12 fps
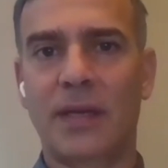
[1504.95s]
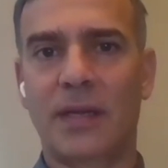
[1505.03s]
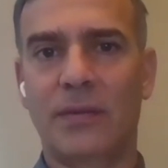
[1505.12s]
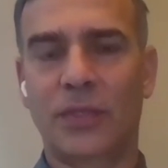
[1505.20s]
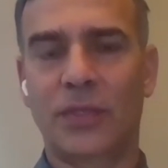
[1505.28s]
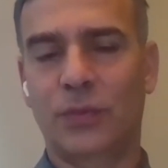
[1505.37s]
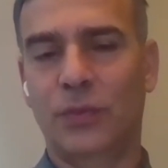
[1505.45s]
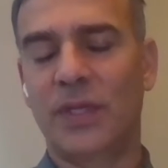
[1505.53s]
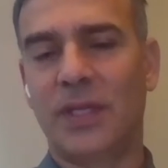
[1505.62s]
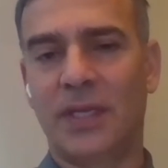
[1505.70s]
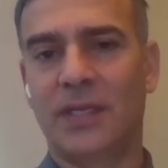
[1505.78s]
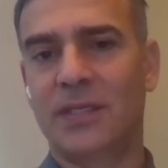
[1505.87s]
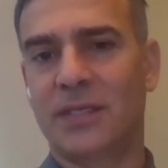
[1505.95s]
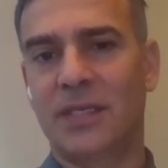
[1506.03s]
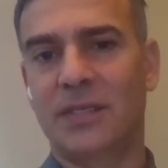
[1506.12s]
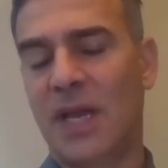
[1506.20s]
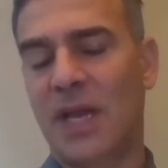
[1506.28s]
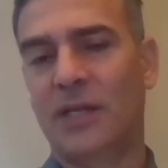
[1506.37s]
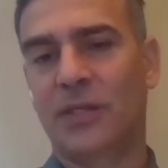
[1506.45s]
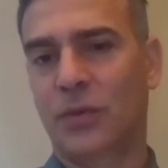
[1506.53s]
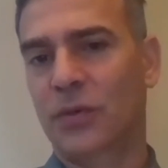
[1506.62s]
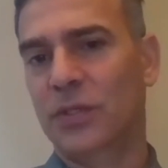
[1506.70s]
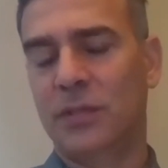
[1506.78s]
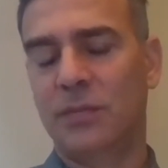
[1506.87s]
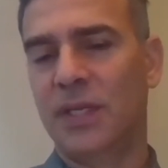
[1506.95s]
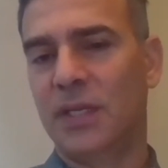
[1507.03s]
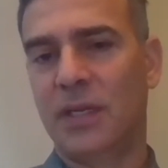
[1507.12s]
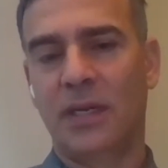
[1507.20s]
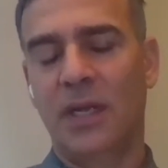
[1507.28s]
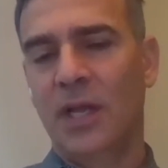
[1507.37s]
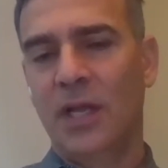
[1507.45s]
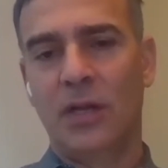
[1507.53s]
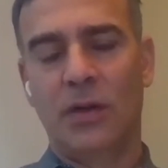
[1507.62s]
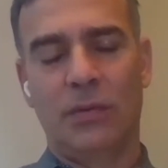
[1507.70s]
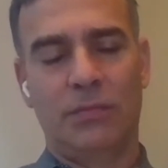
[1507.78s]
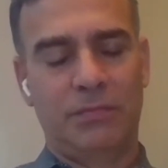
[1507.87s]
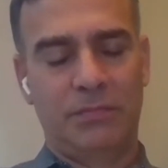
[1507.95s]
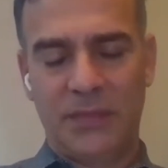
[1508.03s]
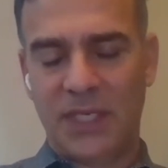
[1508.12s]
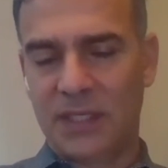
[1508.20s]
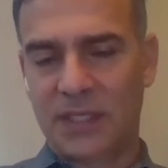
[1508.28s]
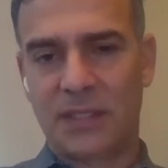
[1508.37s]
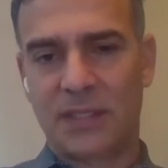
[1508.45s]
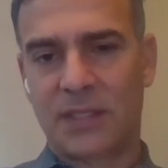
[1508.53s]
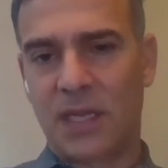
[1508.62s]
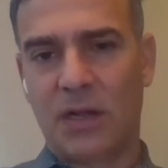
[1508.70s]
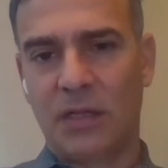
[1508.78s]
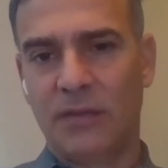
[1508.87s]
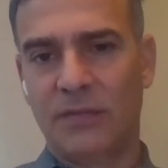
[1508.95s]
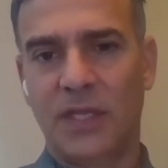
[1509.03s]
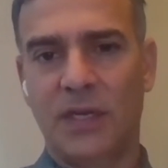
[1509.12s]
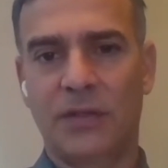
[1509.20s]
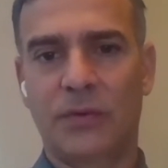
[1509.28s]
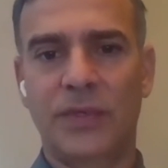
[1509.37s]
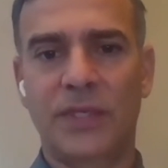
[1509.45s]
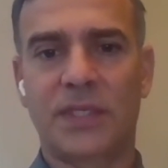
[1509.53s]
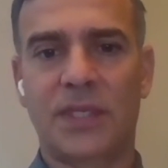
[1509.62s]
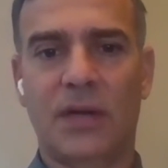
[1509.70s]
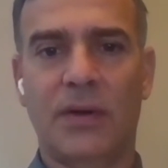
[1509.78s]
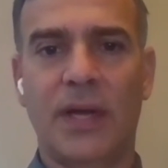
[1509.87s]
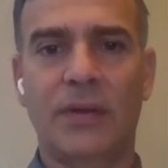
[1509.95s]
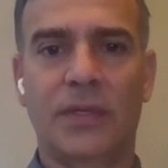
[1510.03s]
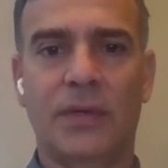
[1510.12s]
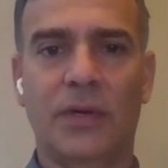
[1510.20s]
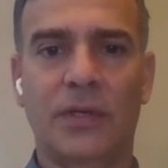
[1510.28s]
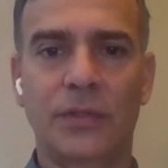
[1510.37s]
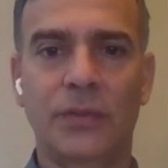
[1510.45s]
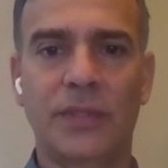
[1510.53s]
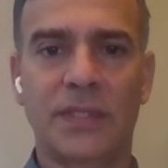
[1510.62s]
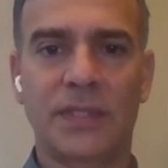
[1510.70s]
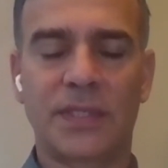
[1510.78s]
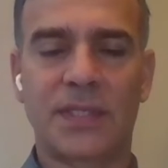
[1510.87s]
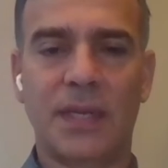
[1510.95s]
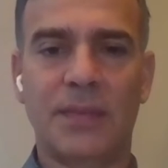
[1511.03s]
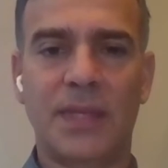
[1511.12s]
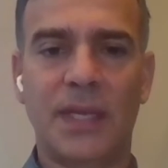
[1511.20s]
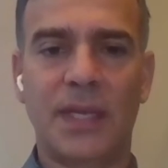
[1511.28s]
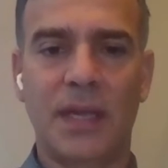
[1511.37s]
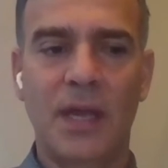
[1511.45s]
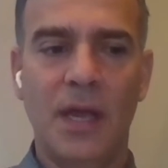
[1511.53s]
And which we think is mandatory to be. And needless to say, all of the other REITs that are out there are doing this the same thing.